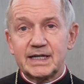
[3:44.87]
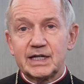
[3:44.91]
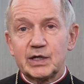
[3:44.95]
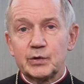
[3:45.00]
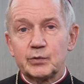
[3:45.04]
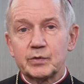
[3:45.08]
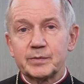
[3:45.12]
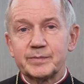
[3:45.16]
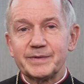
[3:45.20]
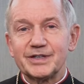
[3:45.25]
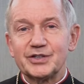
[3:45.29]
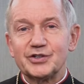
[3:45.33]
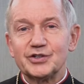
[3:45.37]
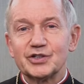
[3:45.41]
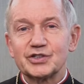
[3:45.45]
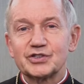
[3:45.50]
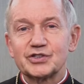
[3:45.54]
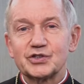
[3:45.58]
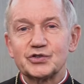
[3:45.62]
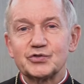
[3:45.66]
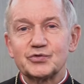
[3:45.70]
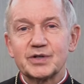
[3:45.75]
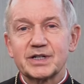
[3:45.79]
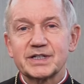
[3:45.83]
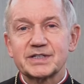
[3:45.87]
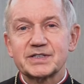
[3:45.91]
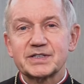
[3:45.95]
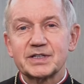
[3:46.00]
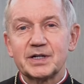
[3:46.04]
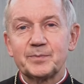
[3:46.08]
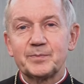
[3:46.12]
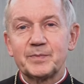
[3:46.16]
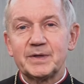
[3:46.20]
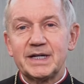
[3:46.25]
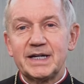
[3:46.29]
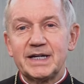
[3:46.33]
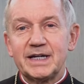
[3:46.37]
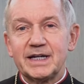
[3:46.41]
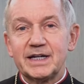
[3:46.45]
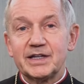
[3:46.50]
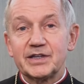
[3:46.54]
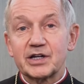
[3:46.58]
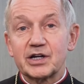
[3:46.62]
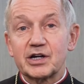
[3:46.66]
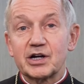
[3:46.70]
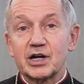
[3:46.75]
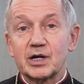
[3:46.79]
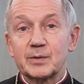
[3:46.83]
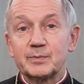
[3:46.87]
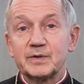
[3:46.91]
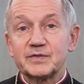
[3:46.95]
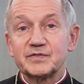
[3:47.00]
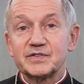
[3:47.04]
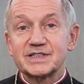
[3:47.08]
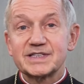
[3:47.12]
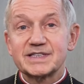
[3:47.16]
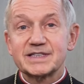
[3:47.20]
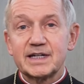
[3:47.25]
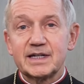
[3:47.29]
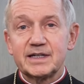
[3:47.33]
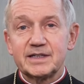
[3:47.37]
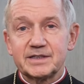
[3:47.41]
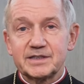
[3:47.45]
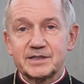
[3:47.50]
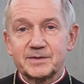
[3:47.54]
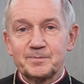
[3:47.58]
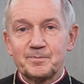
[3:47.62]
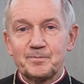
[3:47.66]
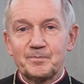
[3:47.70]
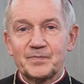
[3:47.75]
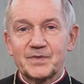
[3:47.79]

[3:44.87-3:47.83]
it would be good to dress up in the garb of a saint,